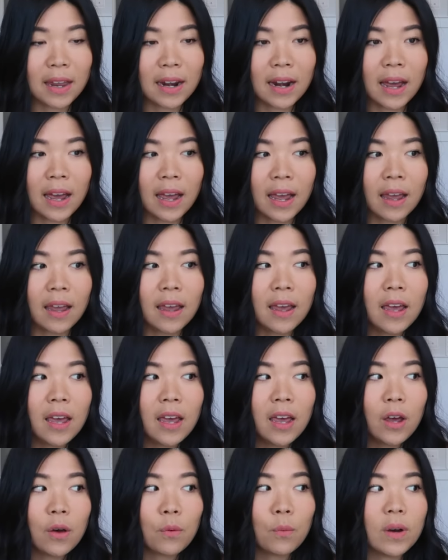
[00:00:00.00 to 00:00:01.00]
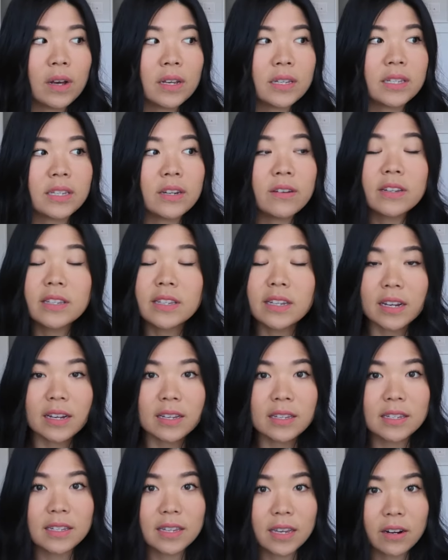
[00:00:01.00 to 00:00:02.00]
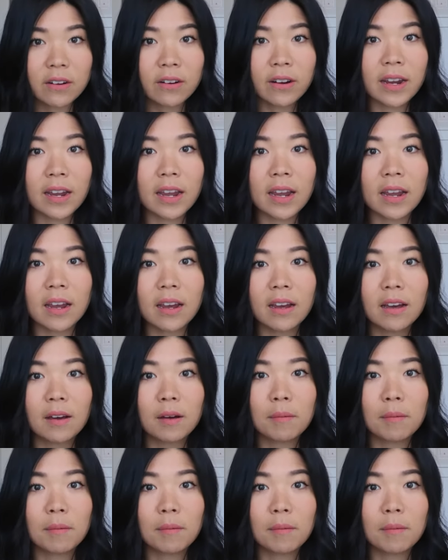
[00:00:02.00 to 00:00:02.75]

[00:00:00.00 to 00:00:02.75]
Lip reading: and I was seriously considering